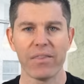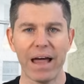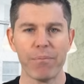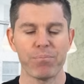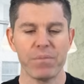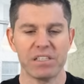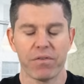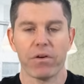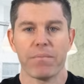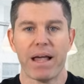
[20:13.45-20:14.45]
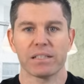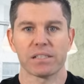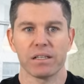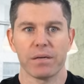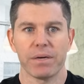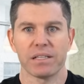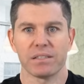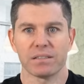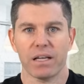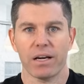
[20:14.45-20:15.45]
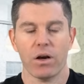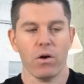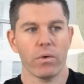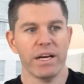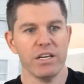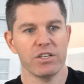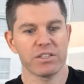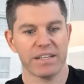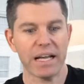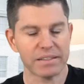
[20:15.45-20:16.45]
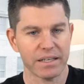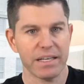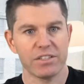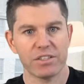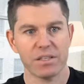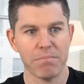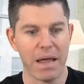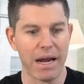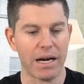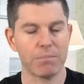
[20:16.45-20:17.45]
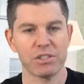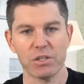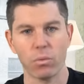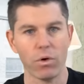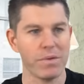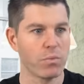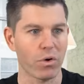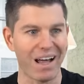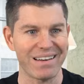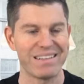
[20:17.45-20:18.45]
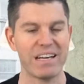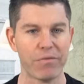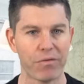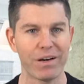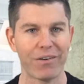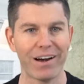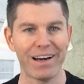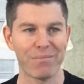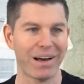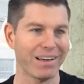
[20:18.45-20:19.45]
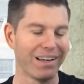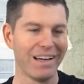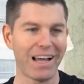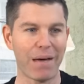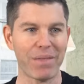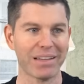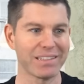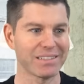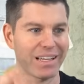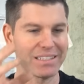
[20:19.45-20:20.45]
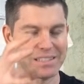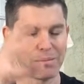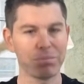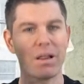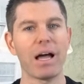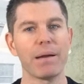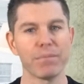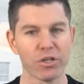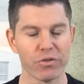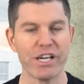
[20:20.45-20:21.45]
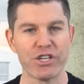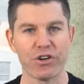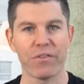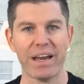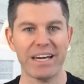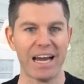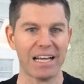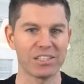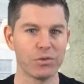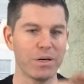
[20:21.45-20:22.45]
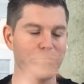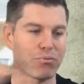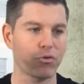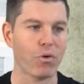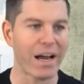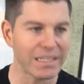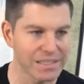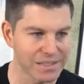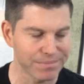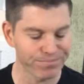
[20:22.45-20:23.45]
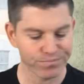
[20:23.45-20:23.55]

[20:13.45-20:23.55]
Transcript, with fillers: that is very masculine because it's like, oh, he just gets it. He's just a man, I'm just a woman. We're not different, right? I'm not I'm not this like sublime creature that he has to impress.